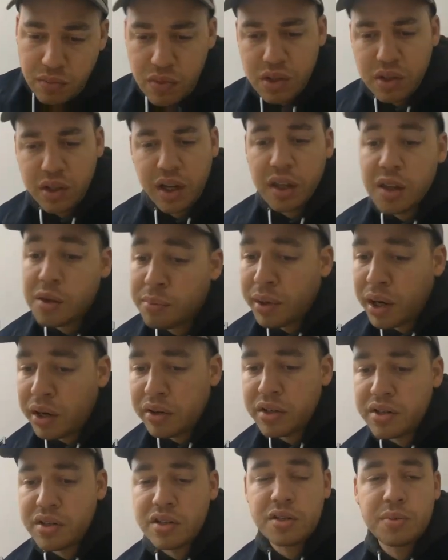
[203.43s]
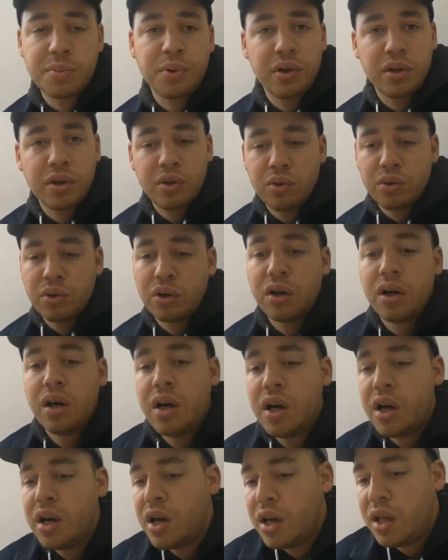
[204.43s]
Now, the bonus is pretty cool.
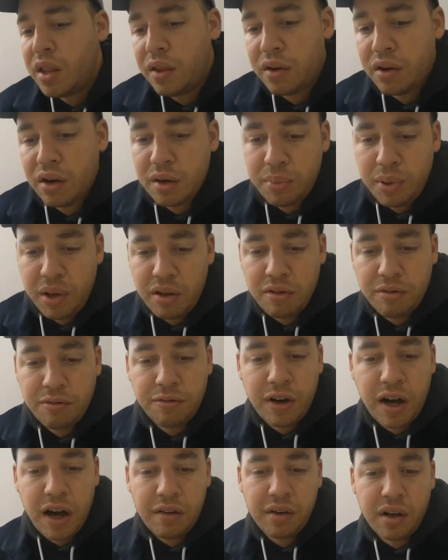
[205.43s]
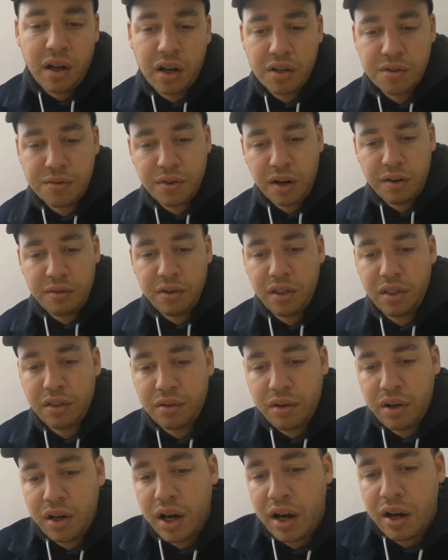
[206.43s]
They're going to pay you $5 for every
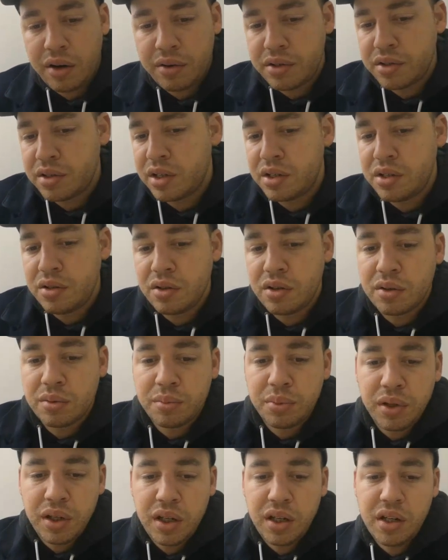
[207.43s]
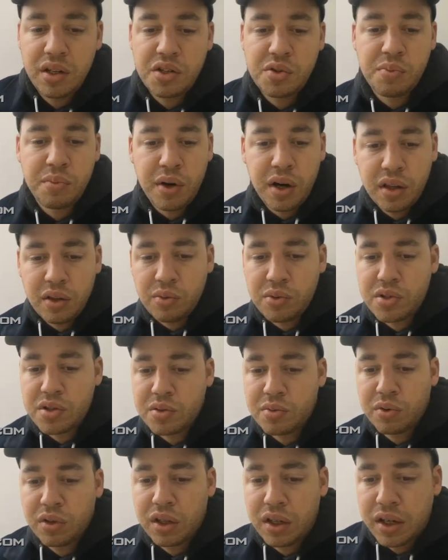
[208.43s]
3 hours that you complete each month, which
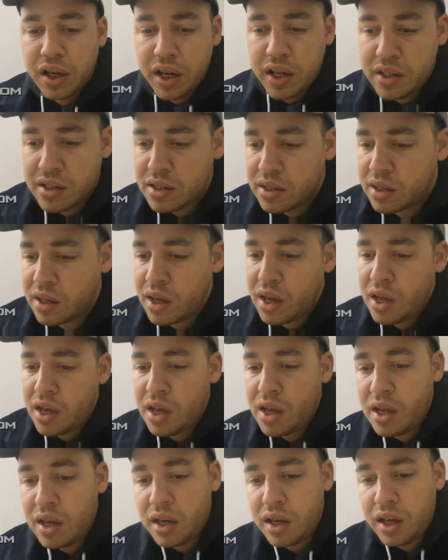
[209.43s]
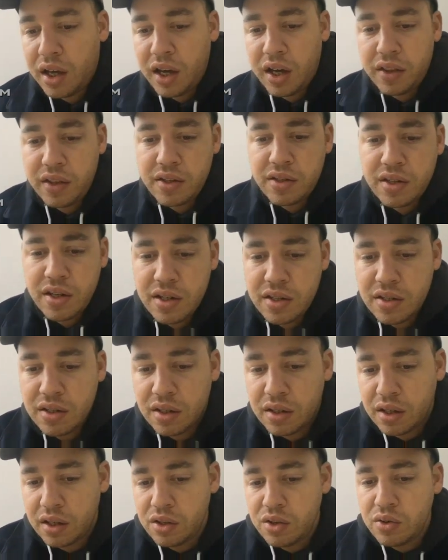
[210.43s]
is really nice. And it says
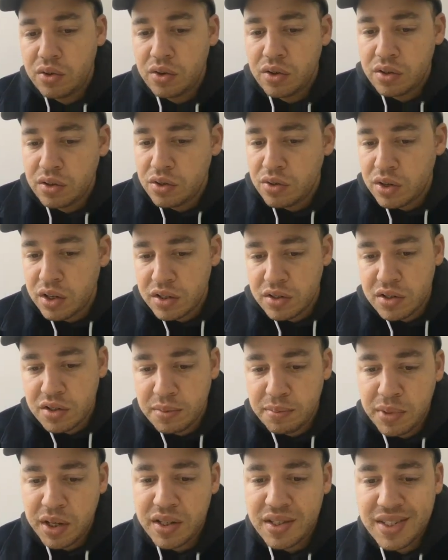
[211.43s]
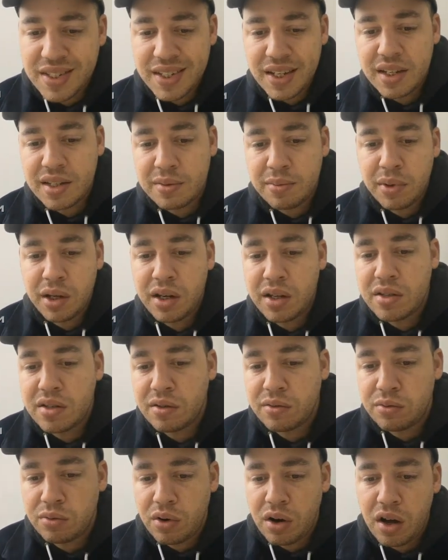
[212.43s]
you can submit 6 minutes
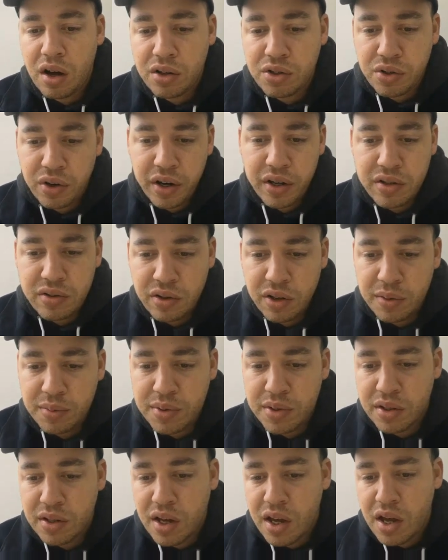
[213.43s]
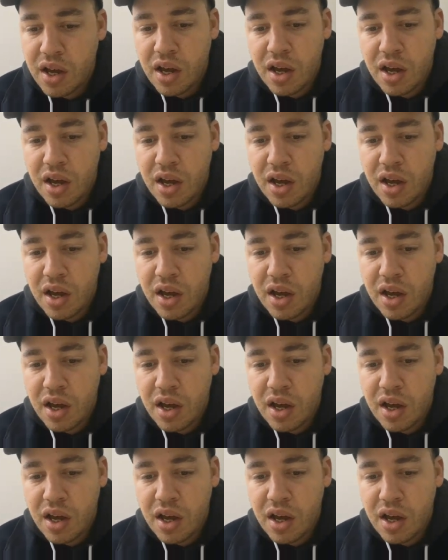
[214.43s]
of raw transcripts